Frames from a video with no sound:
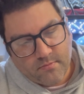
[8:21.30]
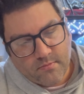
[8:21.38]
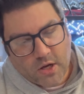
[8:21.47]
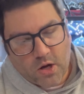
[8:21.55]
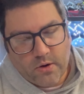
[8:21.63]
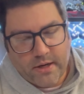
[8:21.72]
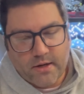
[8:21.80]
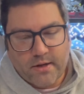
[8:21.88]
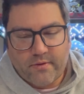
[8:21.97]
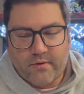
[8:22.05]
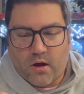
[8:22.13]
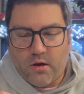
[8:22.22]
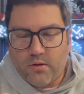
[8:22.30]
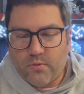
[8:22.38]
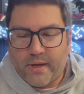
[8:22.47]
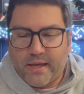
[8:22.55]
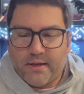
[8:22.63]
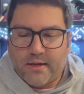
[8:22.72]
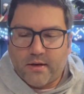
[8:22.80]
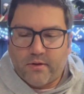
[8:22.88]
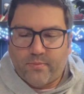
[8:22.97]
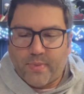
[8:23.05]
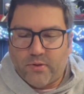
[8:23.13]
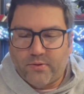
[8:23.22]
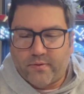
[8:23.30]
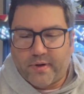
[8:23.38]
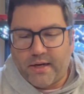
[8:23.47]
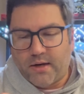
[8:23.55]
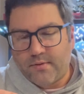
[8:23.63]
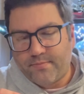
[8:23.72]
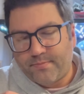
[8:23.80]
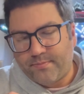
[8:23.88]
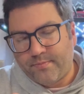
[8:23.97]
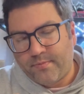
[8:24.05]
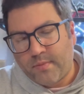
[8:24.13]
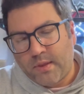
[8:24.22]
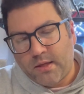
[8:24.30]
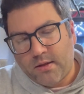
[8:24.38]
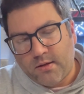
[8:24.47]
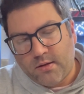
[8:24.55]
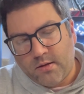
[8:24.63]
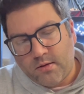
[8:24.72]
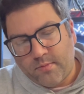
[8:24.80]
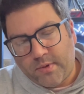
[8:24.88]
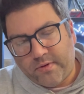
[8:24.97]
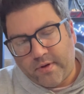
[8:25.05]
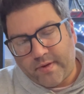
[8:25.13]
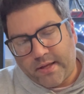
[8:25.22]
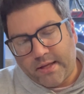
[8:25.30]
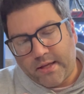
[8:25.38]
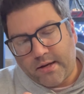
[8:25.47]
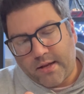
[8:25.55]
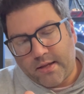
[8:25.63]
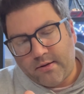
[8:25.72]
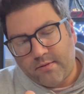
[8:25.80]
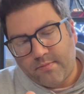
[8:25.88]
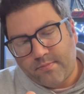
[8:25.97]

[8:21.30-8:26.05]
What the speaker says: Oh, here it is, all the way hidden on his belt over here. Let me see if I can get it in.